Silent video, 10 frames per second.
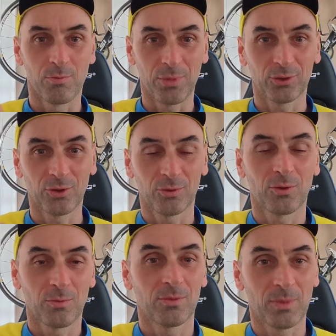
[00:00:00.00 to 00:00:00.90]
but the,
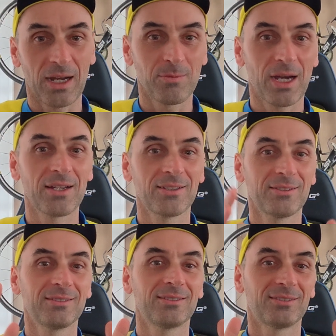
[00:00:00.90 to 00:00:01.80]
the, my,
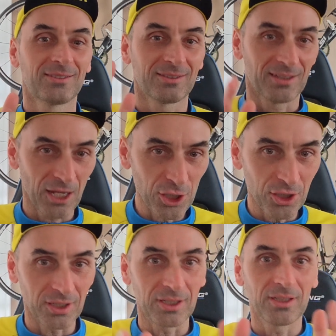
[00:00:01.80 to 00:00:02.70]
my
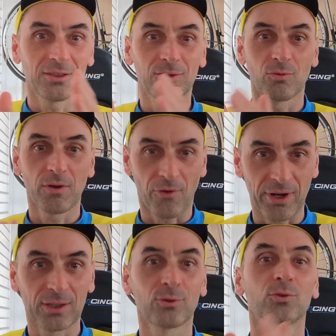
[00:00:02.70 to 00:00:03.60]
sketch is
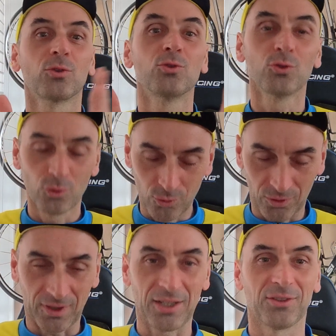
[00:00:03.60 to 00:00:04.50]
referring to the new
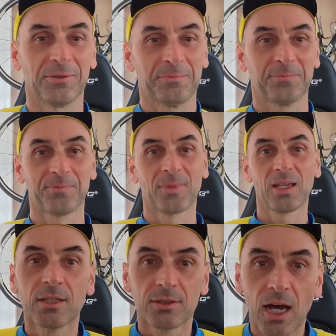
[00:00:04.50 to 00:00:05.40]
sizing.
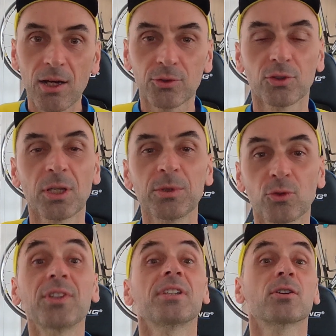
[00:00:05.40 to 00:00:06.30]
Now the team is
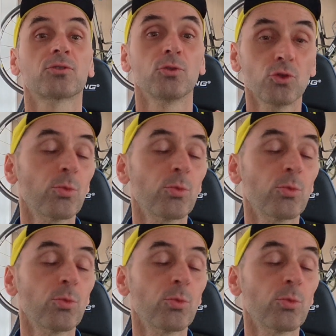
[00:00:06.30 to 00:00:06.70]
racing on the new